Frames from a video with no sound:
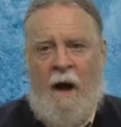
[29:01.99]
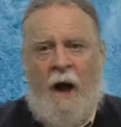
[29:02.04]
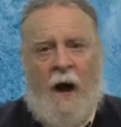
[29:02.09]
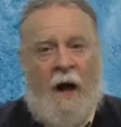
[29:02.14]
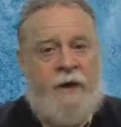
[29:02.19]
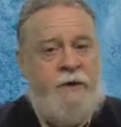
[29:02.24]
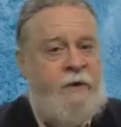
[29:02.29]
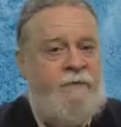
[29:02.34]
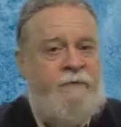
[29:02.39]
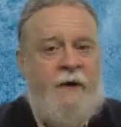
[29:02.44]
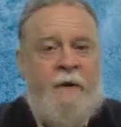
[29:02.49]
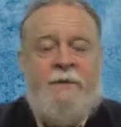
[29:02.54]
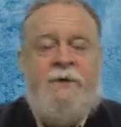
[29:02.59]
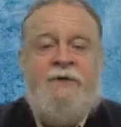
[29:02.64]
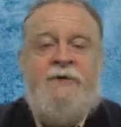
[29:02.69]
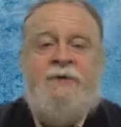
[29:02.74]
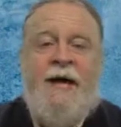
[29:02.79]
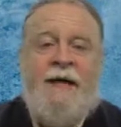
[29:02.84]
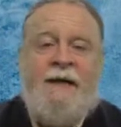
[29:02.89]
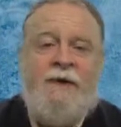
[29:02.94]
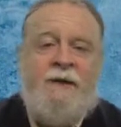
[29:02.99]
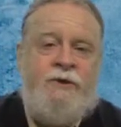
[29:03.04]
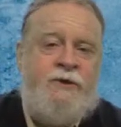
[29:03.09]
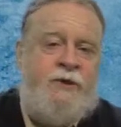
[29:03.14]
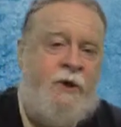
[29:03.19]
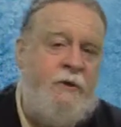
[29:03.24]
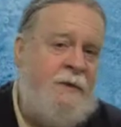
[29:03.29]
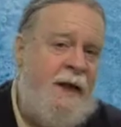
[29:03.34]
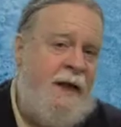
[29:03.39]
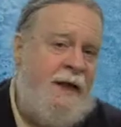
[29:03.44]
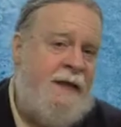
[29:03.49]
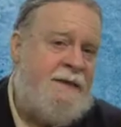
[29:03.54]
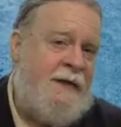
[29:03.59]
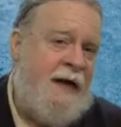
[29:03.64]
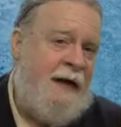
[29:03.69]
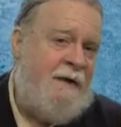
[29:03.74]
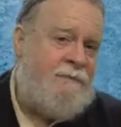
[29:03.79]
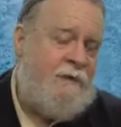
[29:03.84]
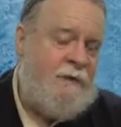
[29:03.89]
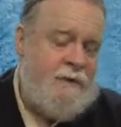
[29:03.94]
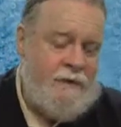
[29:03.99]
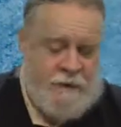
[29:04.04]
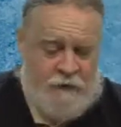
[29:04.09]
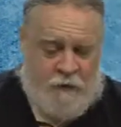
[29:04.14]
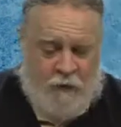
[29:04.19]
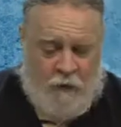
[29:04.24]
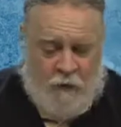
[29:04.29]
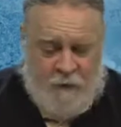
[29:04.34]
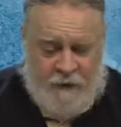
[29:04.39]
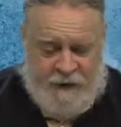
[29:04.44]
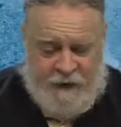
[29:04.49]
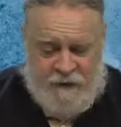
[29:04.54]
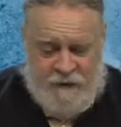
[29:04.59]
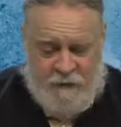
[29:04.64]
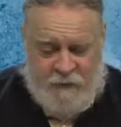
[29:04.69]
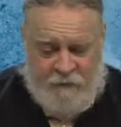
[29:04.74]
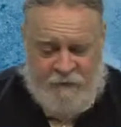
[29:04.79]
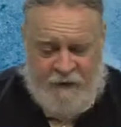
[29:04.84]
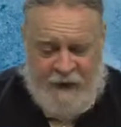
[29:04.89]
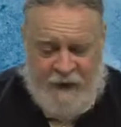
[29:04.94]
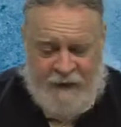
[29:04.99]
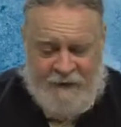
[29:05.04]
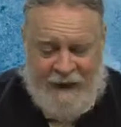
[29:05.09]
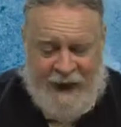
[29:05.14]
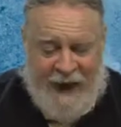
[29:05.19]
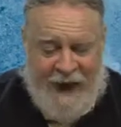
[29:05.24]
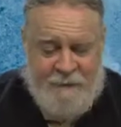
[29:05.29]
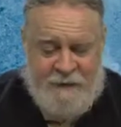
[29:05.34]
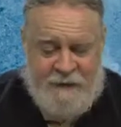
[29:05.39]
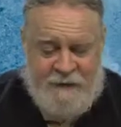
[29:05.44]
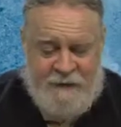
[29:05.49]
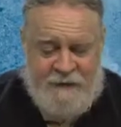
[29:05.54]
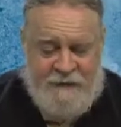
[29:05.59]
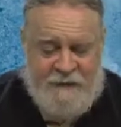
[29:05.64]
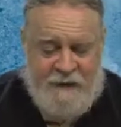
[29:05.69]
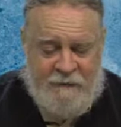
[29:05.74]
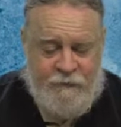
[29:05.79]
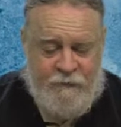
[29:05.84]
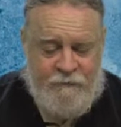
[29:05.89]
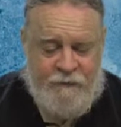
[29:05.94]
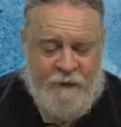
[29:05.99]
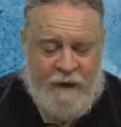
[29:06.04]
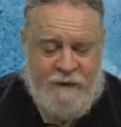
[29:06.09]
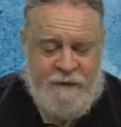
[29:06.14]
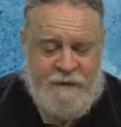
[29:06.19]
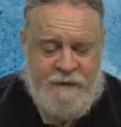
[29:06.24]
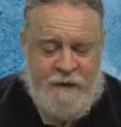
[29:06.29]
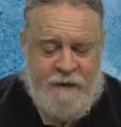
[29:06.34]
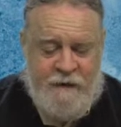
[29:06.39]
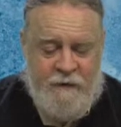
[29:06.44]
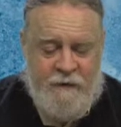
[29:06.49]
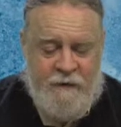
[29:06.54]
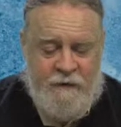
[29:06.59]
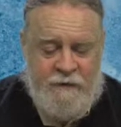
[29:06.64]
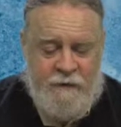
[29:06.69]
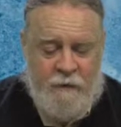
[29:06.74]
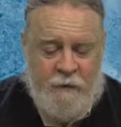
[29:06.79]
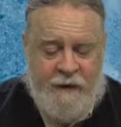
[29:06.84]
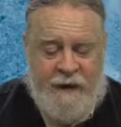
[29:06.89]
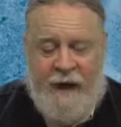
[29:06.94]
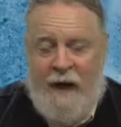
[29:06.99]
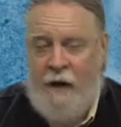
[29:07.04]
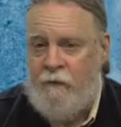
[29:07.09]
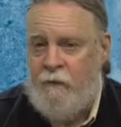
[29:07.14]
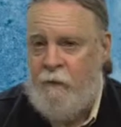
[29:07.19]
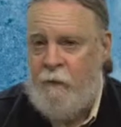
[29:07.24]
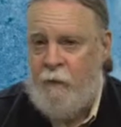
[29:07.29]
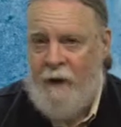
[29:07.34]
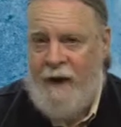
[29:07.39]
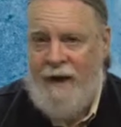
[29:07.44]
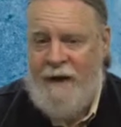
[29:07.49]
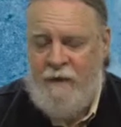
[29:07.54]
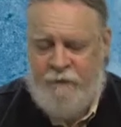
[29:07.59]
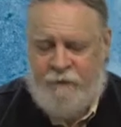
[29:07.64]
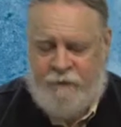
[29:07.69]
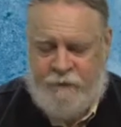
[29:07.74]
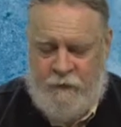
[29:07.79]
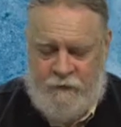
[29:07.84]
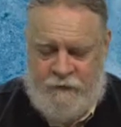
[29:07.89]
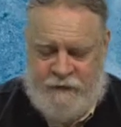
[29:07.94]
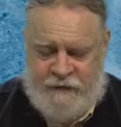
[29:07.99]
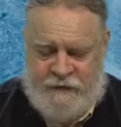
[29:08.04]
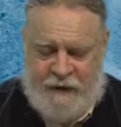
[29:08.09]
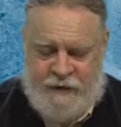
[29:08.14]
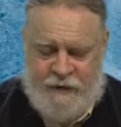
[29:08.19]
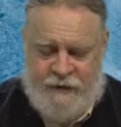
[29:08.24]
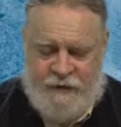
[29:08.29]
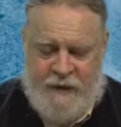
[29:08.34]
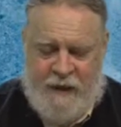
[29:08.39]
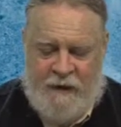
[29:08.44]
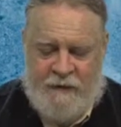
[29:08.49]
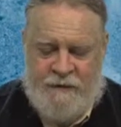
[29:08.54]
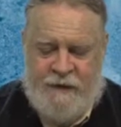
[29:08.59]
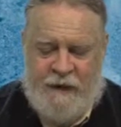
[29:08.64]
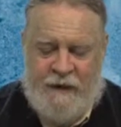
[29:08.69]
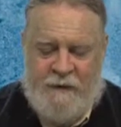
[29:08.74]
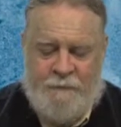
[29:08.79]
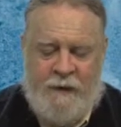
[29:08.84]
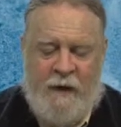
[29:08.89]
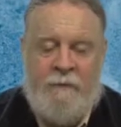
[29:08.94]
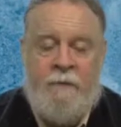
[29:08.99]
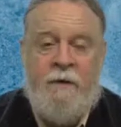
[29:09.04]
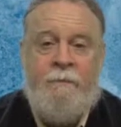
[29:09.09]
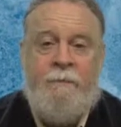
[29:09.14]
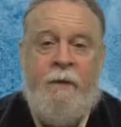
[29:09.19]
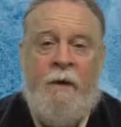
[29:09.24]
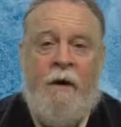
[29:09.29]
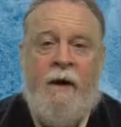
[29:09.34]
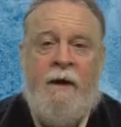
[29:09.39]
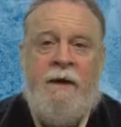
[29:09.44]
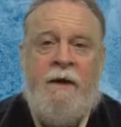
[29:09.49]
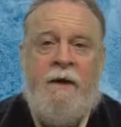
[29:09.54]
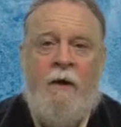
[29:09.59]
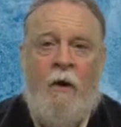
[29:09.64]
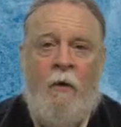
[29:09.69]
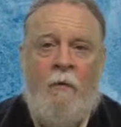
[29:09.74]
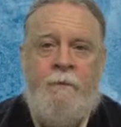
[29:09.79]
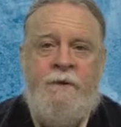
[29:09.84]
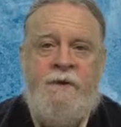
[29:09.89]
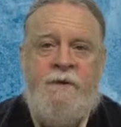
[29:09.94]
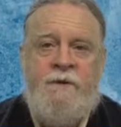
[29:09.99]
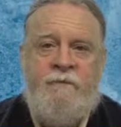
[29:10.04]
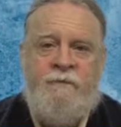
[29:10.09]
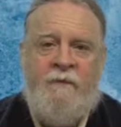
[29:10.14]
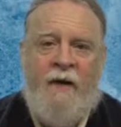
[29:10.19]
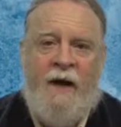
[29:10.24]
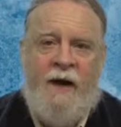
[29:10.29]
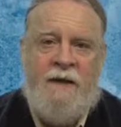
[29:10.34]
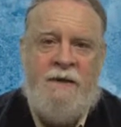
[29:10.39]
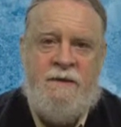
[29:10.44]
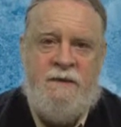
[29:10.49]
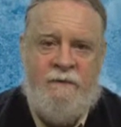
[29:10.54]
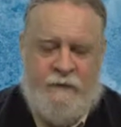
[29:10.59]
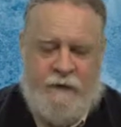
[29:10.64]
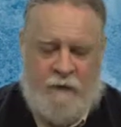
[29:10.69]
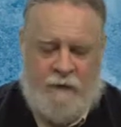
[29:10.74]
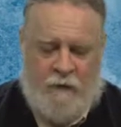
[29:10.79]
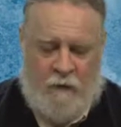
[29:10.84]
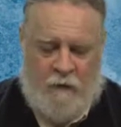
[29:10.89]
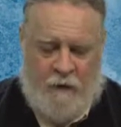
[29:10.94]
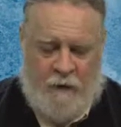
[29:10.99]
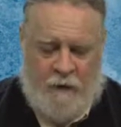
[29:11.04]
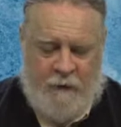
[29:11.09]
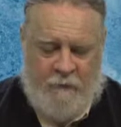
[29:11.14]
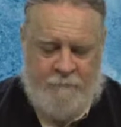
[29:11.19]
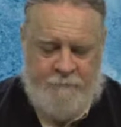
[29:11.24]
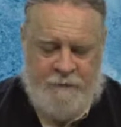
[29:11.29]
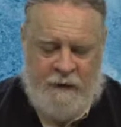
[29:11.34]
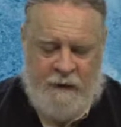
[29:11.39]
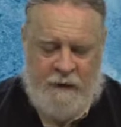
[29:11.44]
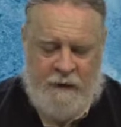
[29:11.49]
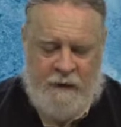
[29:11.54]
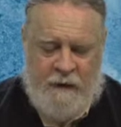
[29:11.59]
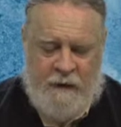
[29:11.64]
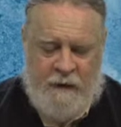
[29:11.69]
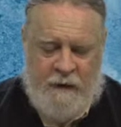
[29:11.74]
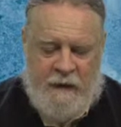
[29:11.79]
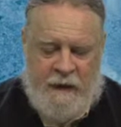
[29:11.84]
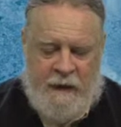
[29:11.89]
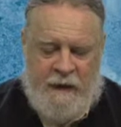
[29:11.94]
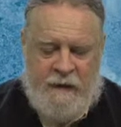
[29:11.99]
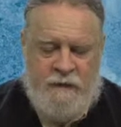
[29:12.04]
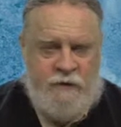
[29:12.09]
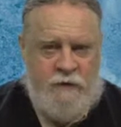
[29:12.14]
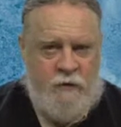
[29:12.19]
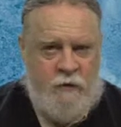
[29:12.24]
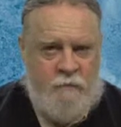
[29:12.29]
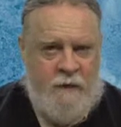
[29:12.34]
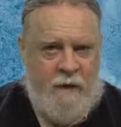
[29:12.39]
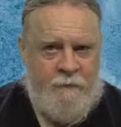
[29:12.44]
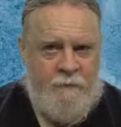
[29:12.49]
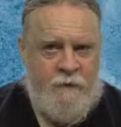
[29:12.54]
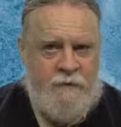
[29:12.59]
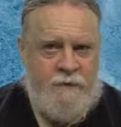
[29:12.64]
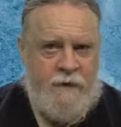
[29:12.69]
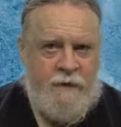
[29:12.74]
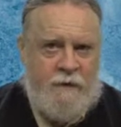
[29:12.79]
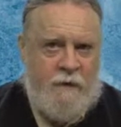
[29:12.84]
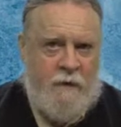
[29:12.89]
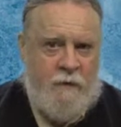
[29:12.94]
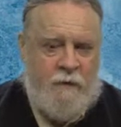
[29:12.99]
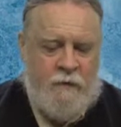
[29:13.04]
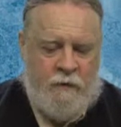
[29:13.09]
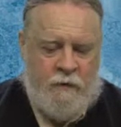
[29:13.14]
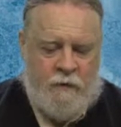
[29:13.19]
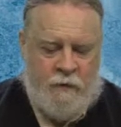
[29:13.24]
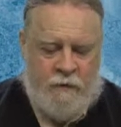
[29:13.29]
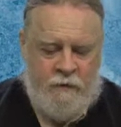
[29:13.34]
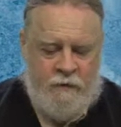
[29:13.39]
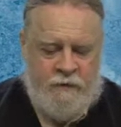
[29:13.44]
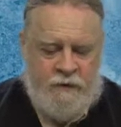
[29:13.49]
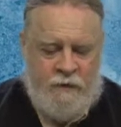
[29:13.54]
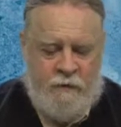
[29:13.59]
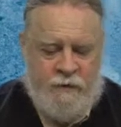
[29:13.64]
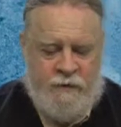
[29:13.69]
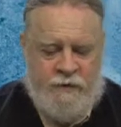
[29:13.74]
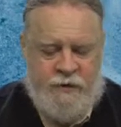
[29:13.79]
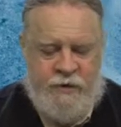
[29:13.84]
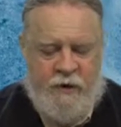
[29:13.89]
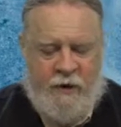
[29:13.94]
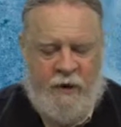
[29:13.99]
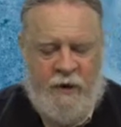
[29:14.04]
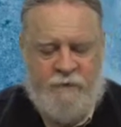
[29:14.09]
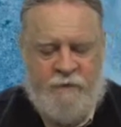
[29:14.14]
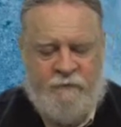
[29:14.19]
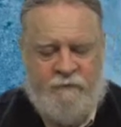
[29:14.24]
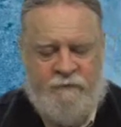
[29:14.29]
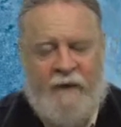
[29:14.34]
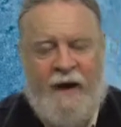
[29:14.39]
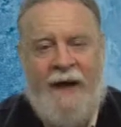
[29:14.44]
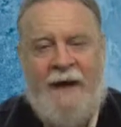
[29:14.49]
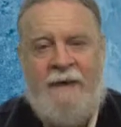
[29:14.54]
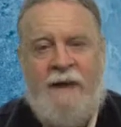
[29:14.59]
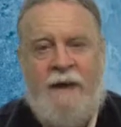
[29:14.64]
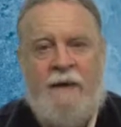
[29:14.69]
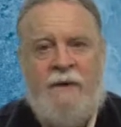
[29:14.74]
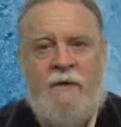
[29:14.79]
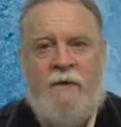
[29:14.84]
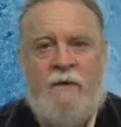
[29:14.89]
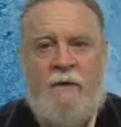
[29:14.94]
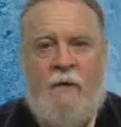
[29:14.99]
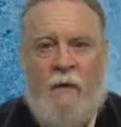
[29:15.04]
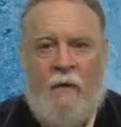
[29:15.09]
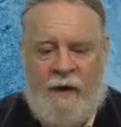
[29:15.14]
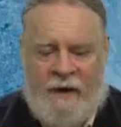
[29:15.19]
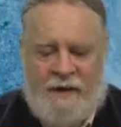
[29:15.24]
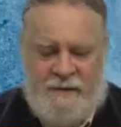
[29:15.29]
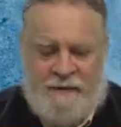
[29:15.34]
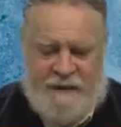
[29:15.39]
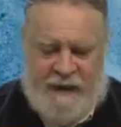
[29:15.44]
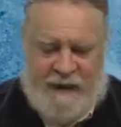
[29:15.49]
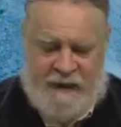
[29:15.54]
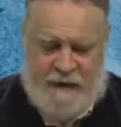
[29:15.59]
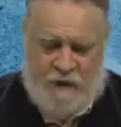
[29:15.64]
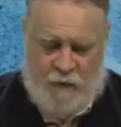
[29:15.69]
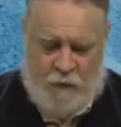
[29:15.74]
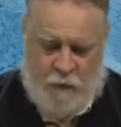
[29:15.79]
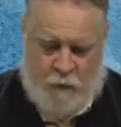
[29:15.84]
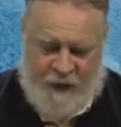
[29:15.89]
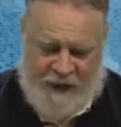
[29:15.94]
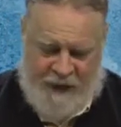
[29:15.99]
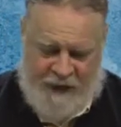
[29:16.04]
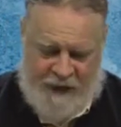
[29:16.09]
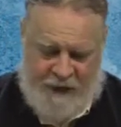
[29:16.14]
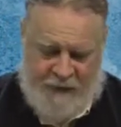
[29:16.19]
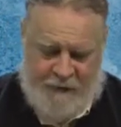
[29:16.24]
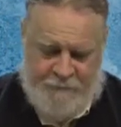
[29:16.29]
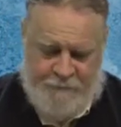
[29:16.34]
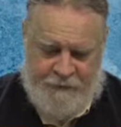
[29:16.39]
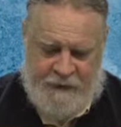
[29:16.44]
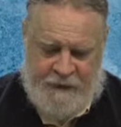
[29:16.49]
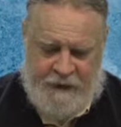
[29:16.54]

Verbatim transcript: On November 2nd, two days after this law went into effect, Abbott and several volunteers went out and ran a food station outside a public park in open defiance of the law. He and two members of the local clergy were charged with violating the law and taken away.